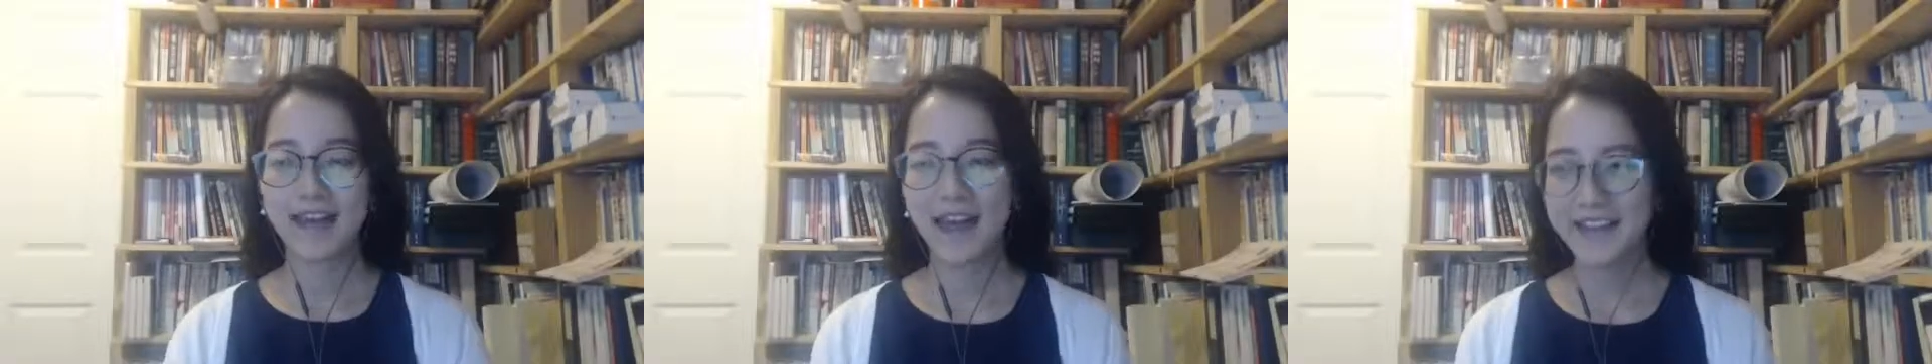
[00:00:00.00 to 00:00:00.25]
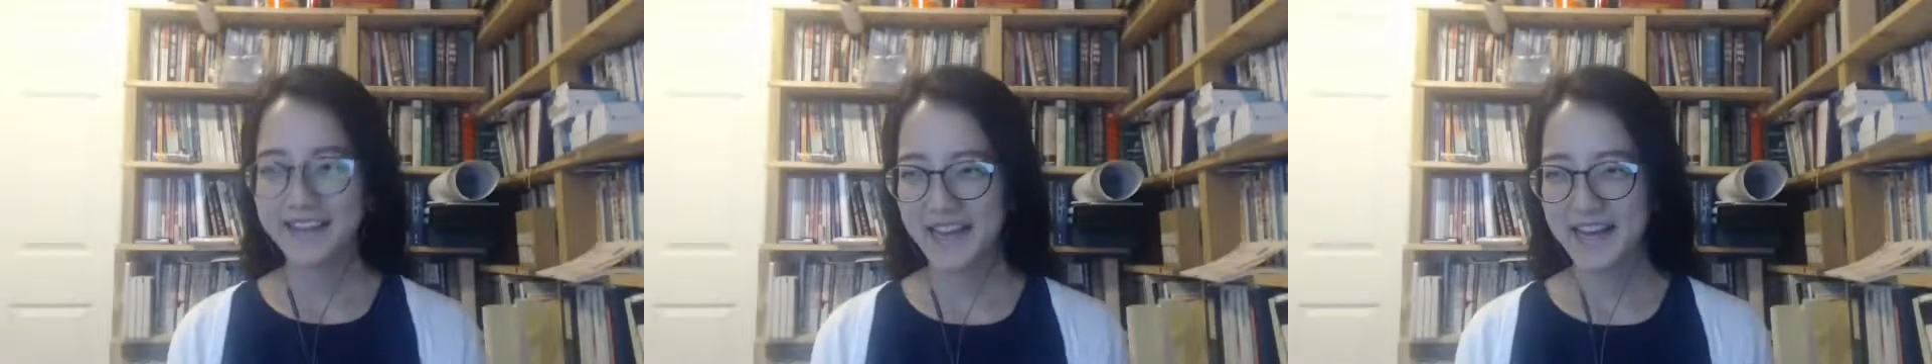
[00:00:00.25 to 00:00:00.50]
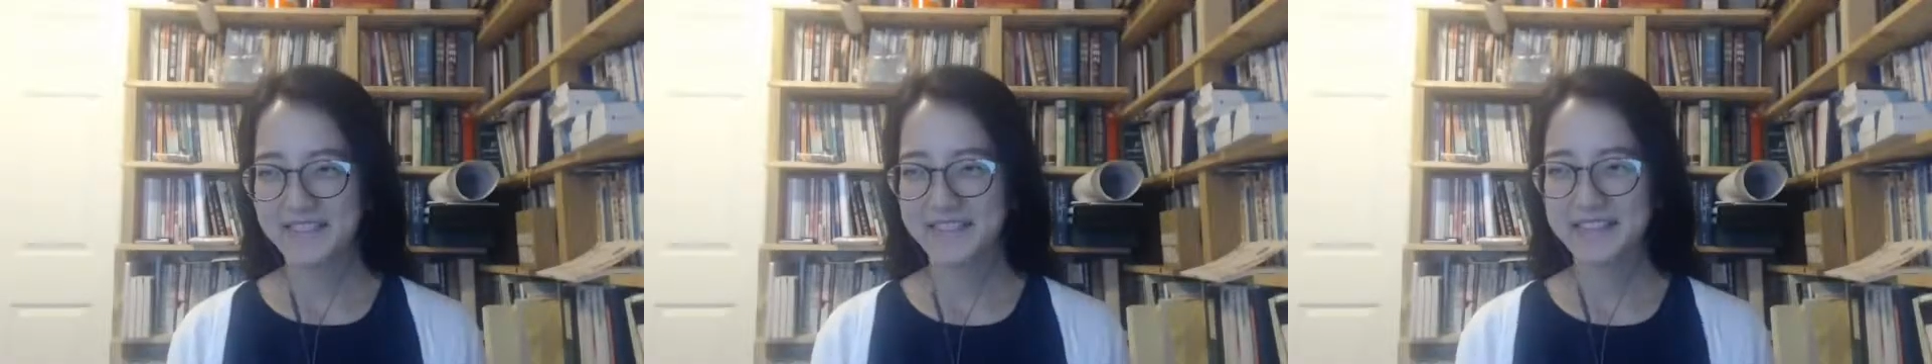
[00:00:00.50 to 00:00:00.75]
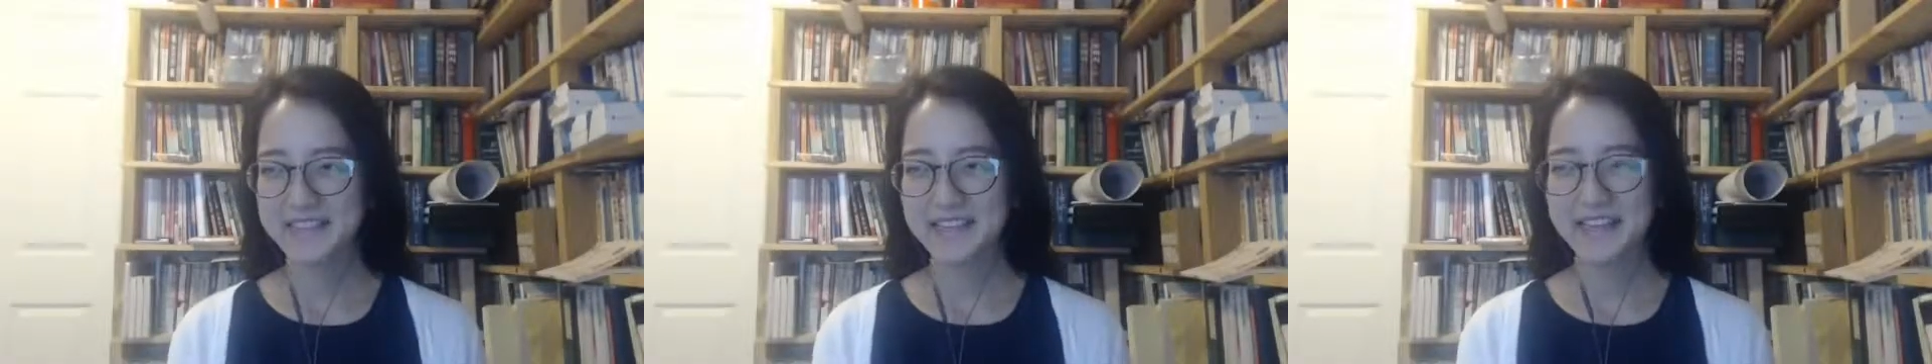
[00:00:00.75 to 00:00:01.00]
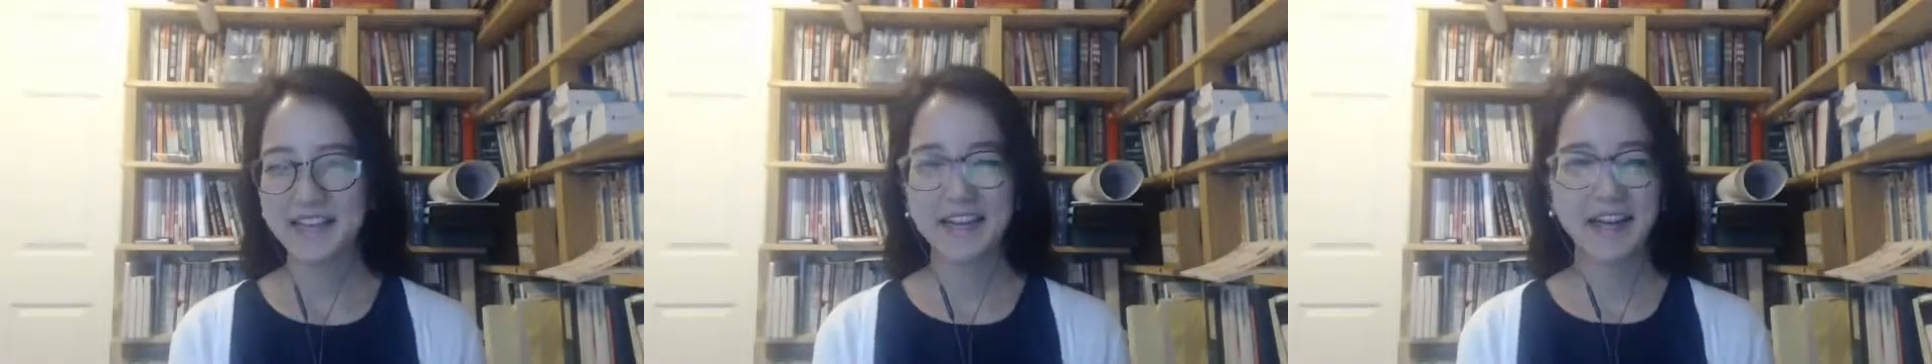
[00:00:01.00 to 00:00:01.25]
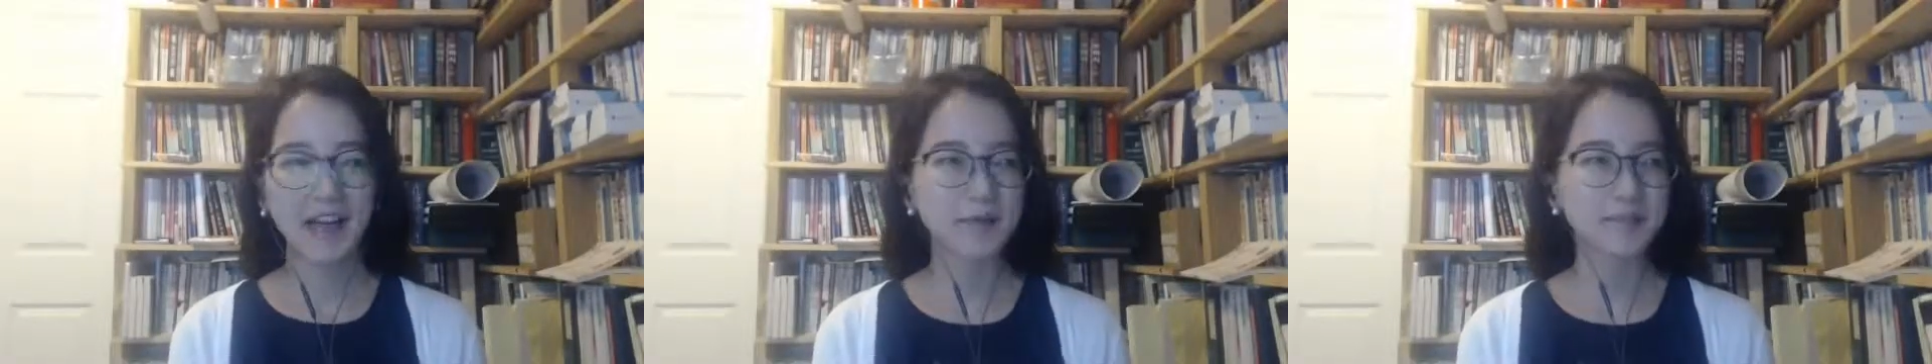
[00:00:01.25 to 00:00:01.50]
Hi class,
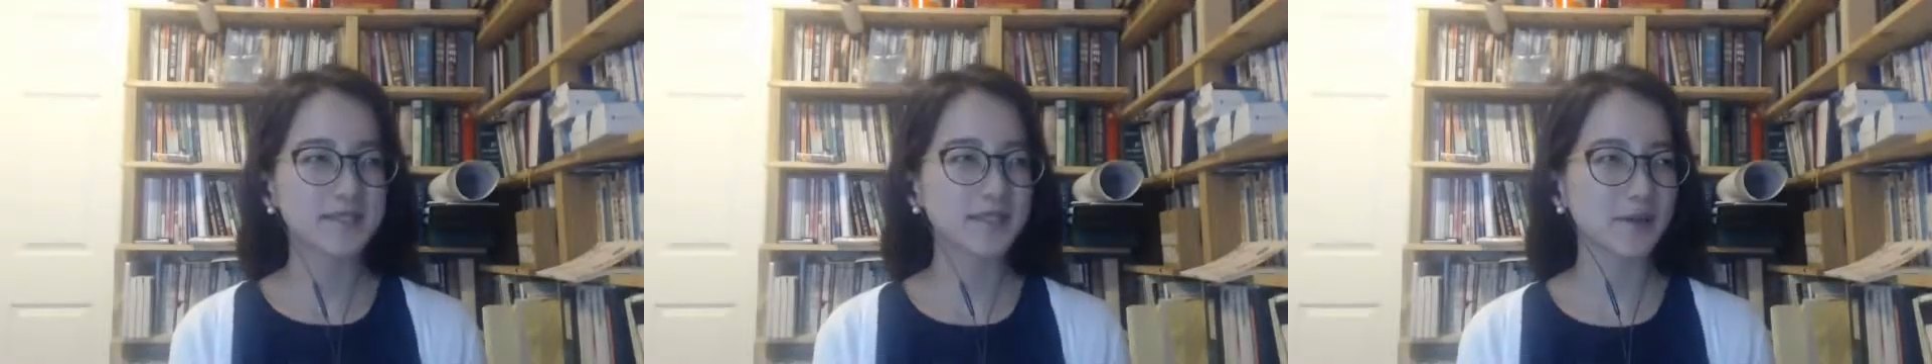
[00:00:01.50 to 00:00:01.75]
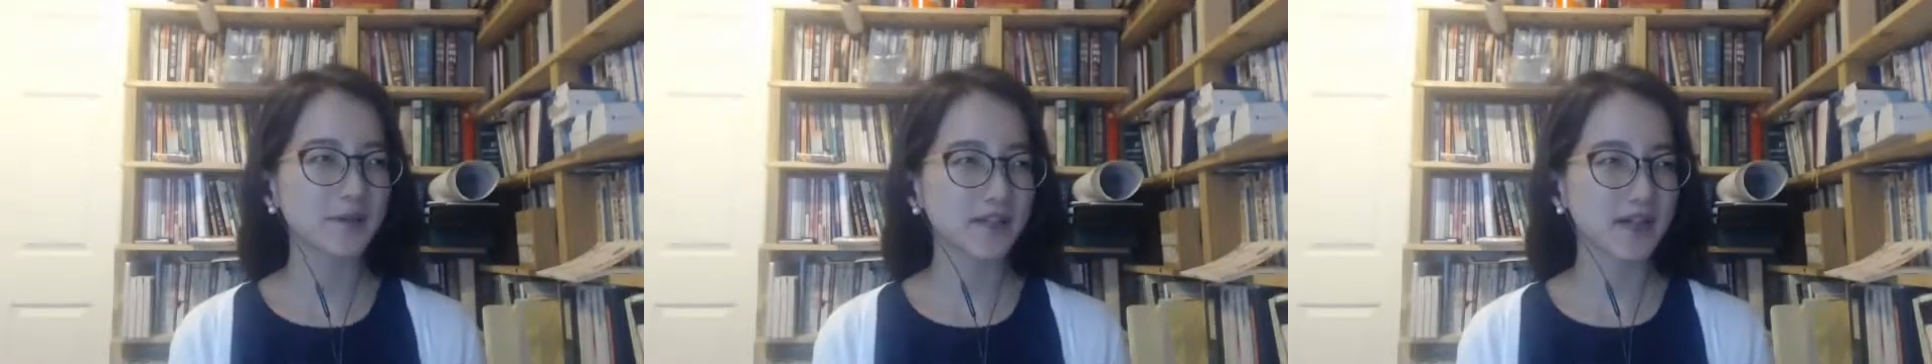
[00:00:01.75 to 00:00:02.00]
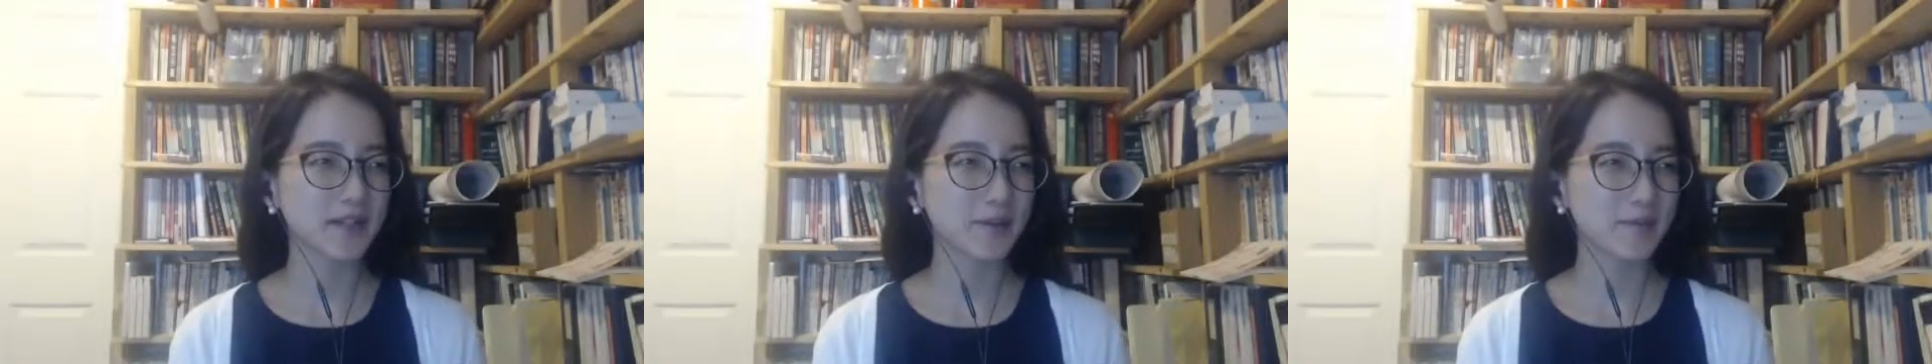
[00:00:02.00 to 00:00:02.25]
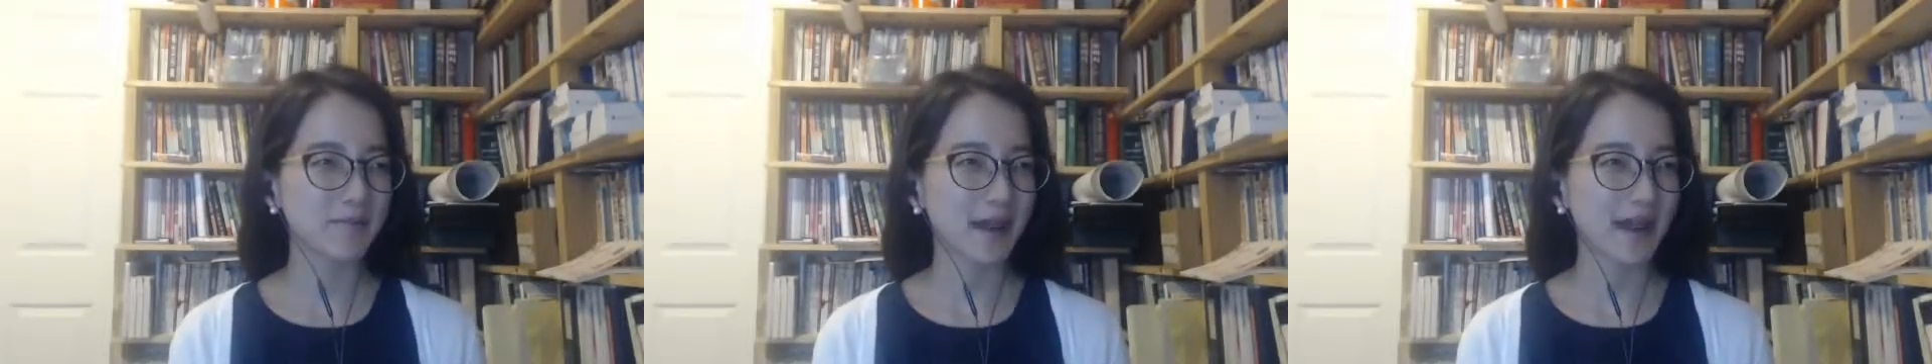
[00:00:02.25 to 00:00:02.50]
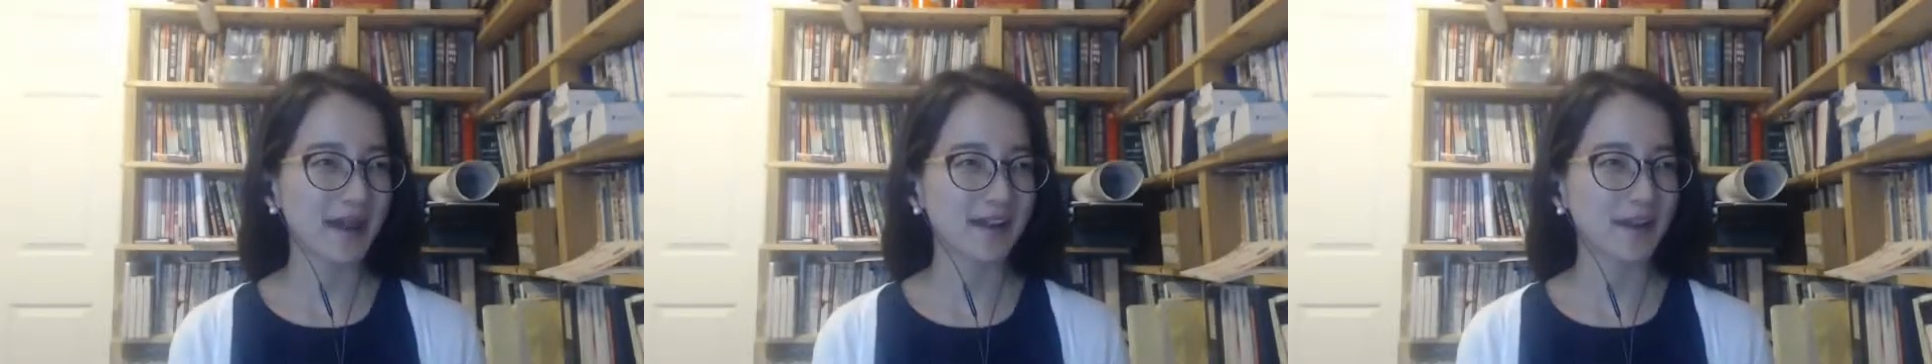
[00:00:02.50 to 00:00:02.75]
I'm so glad you're back.